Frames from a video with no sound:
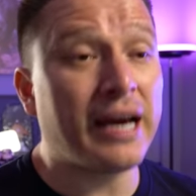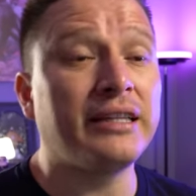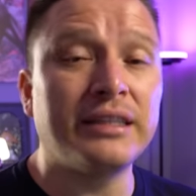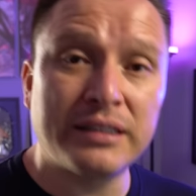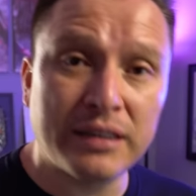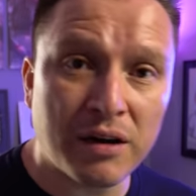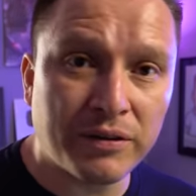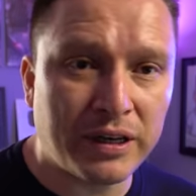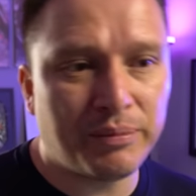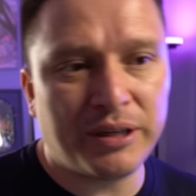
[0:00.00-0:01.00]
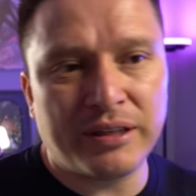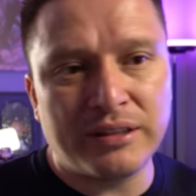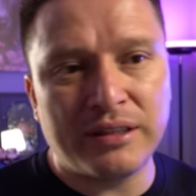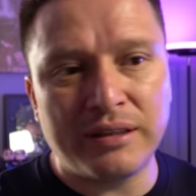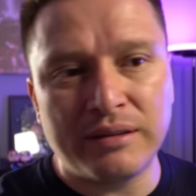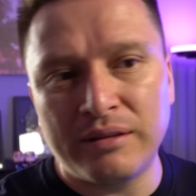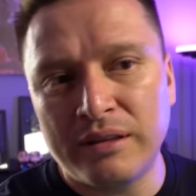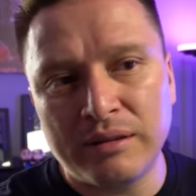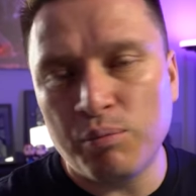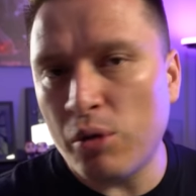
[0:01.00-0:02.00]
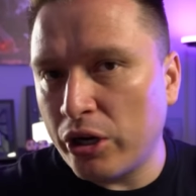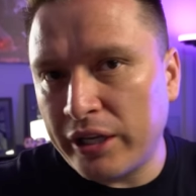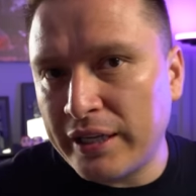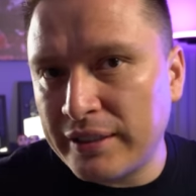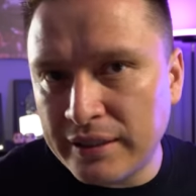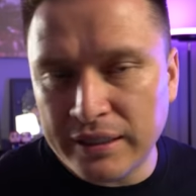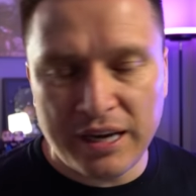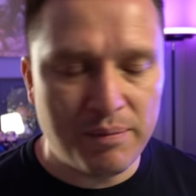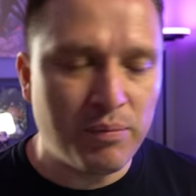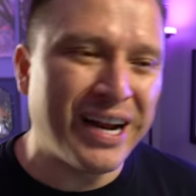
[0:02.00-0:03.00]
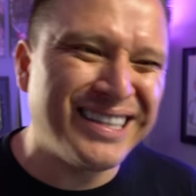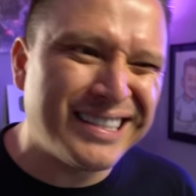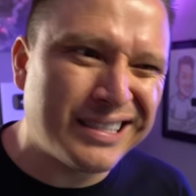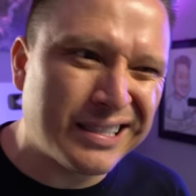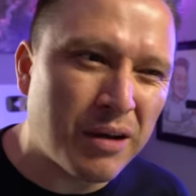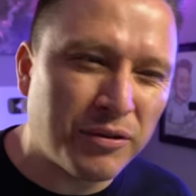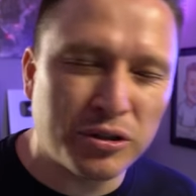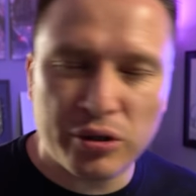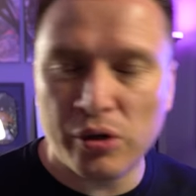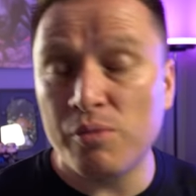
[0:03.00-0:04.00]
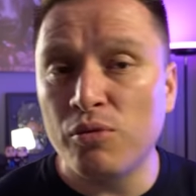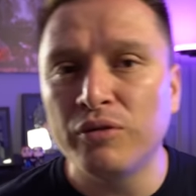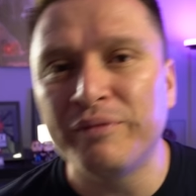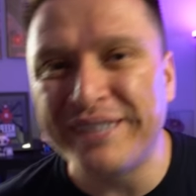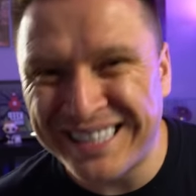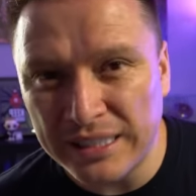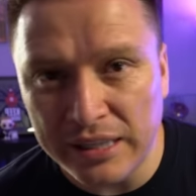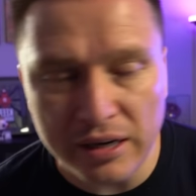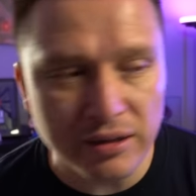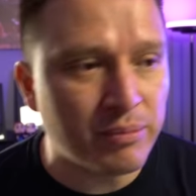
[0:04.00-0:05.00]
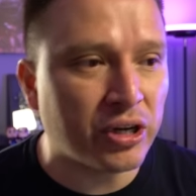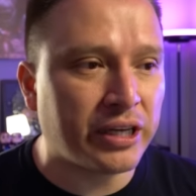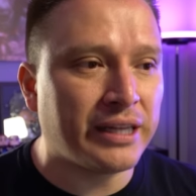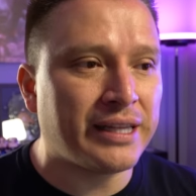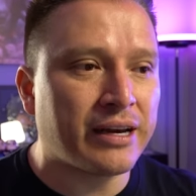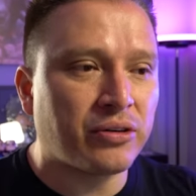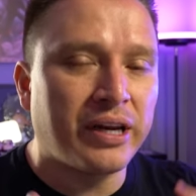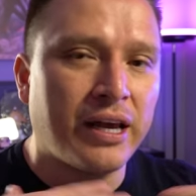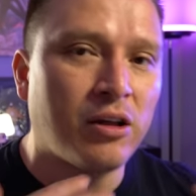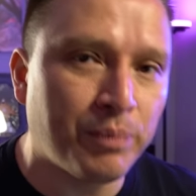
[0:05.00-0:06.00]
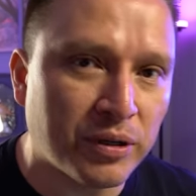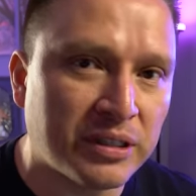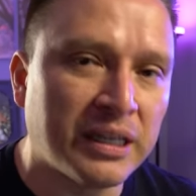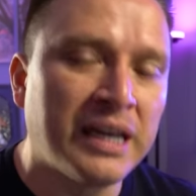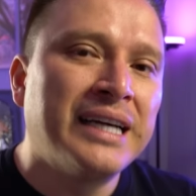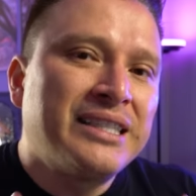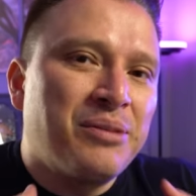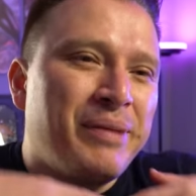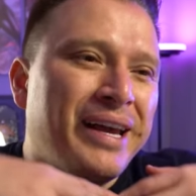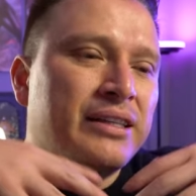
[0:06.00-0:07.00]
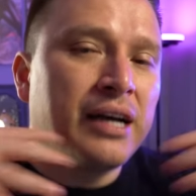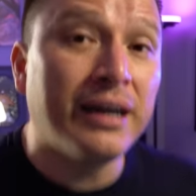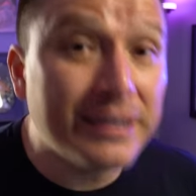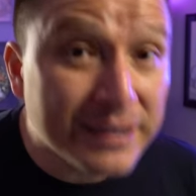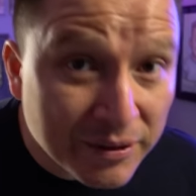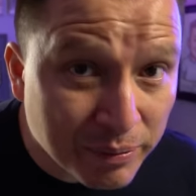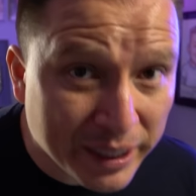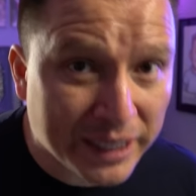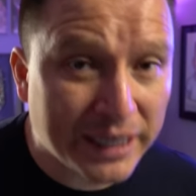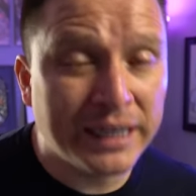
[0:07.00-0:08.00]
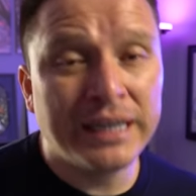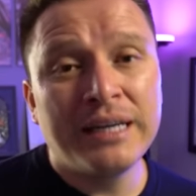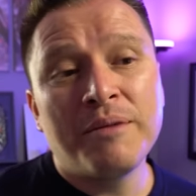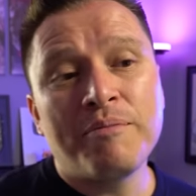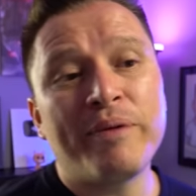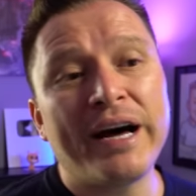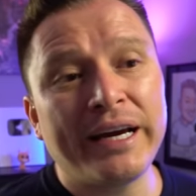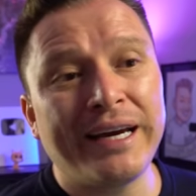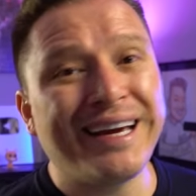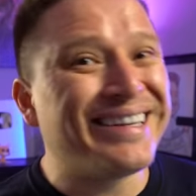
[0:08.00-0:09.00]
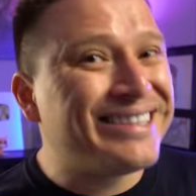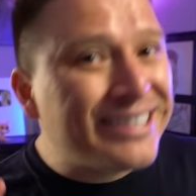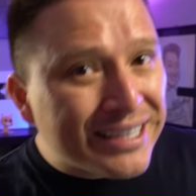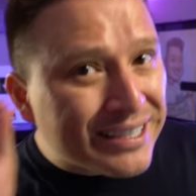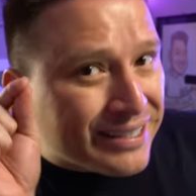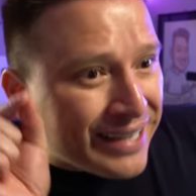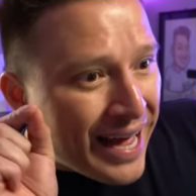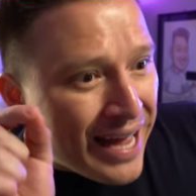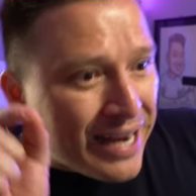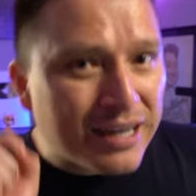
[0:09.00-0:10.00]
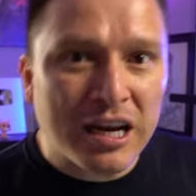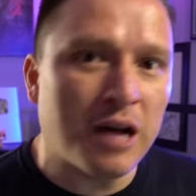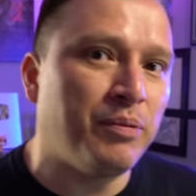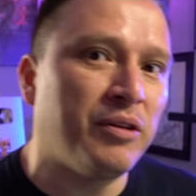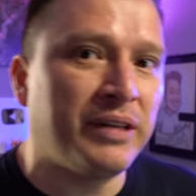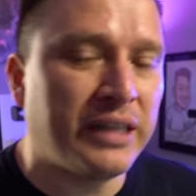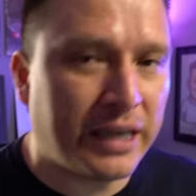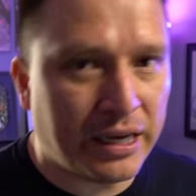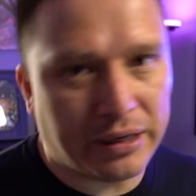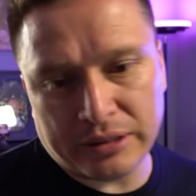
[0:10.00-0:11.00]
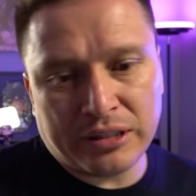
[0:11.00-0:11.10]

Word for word: I discovered it because the, the market is the same, but I discovered certain movements inside of the market that could help us to make tons of money by just adding a couple of indicators.